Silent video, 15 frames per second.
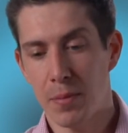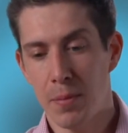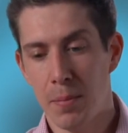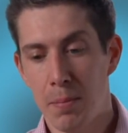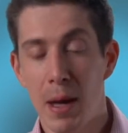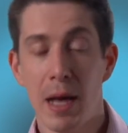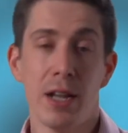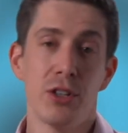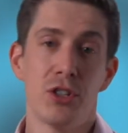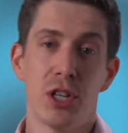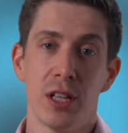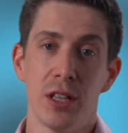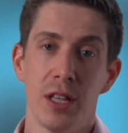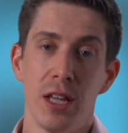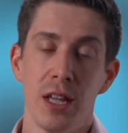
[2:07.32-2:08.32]

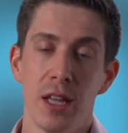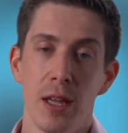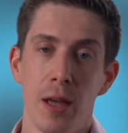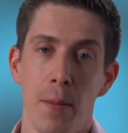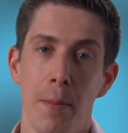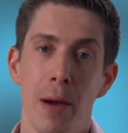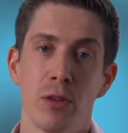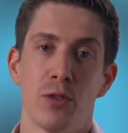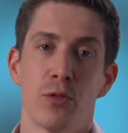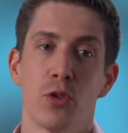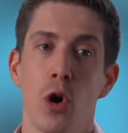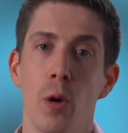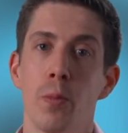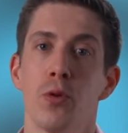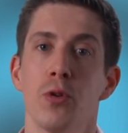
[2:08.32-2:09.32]
managing the amount of
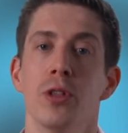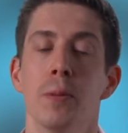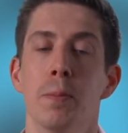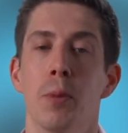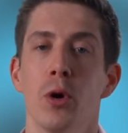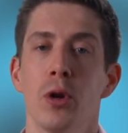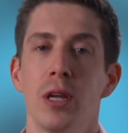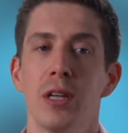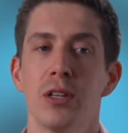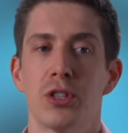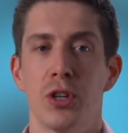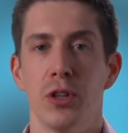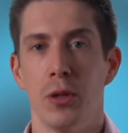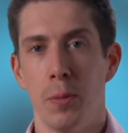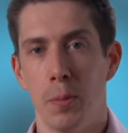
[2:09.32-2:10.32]
copper in the body
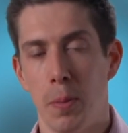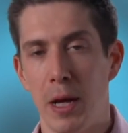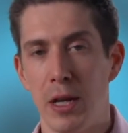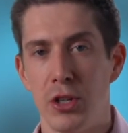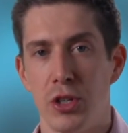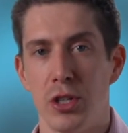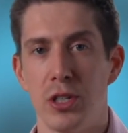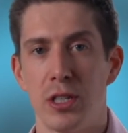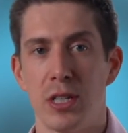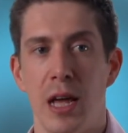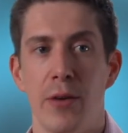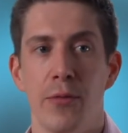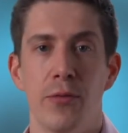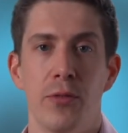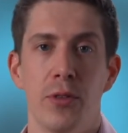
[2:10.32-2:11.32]
so that patients have